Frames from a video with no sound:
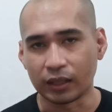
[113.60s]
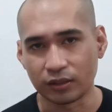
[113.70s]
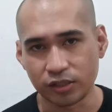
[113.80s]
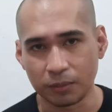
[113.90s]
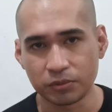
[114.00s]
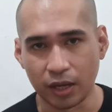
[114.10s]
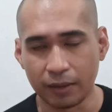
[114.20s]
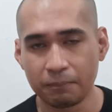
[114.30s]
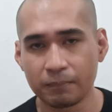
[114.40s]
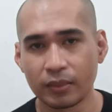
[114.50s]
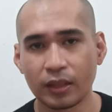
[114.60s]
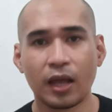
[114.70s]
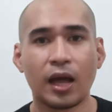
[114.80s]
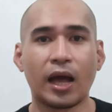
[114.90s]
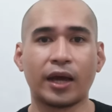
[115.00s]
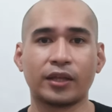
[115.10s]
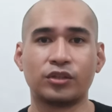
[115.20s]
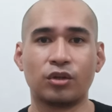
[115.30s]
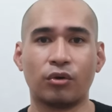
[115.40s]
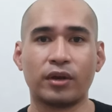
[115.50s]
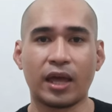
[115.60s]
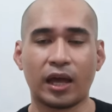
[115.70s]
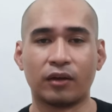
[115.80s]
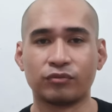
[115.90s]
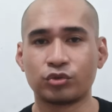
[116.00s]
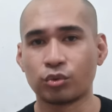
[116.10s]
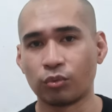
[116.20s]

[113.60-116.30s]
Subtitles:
At the same time, I don't have